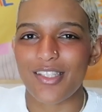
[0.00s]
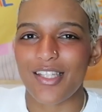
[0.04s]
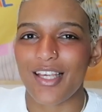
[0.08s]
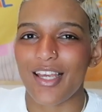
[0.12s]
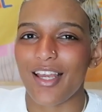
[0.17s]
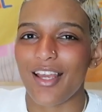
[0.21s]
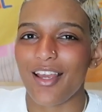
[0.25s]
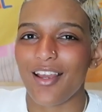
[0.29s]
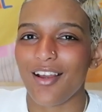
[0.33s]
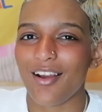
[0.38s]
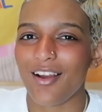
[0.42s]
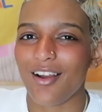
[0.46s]

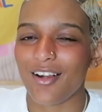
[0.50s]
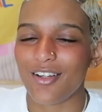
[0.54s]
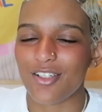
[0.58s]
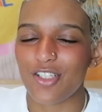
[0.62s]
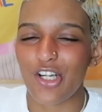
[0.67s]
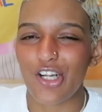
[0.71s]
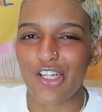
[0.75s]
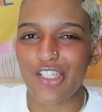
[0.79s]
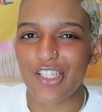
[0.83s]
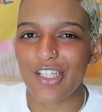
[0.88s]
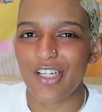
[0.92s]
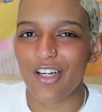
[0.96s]
they are
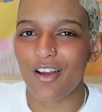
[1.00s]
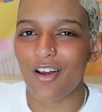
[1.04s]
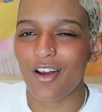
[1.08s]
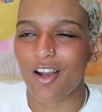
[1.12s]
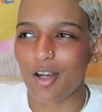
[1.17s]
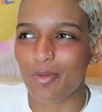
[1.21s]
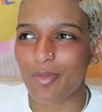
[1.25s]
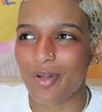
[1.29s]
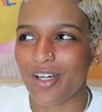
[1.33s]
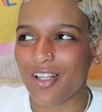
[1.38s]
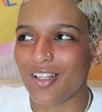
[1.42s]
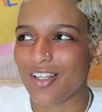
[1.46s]
charging an
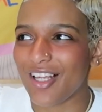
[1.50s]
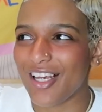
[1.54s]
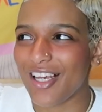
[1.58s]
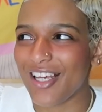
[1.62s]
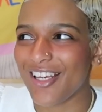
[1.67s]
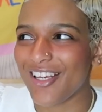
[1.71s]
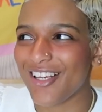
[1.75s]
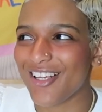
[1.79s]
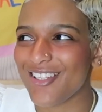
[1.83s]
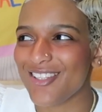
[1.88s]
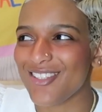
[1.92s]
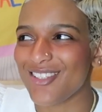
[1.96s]
arm and a
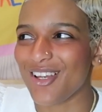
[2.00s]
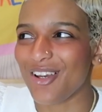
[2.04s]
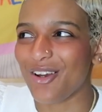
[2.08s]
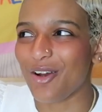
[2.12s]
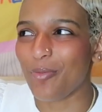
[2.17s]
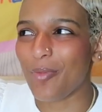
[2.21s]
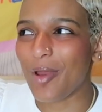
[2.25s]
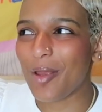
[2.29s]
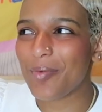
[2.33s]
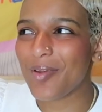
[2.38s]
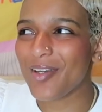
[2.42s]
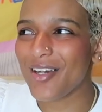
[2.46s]
leg.
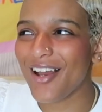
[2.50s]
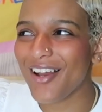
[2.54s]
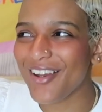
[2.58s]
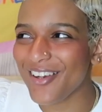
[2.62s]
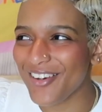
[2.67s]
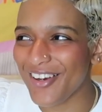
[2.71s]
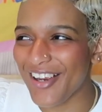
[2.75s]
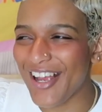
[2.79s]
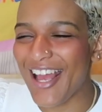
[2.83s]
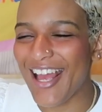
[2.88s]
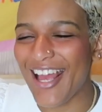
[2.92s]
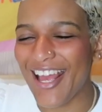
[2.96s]
So maybe not
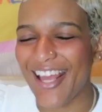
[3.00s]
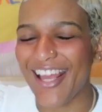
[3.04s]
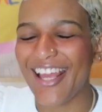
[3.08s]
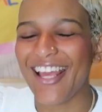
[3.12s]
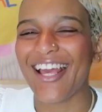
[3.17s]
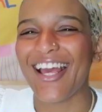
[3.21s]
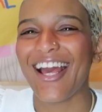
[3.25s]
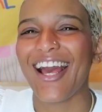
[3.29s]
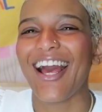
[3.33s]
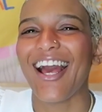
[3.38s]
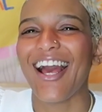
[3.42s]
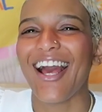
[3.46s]

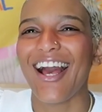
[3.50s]
gray.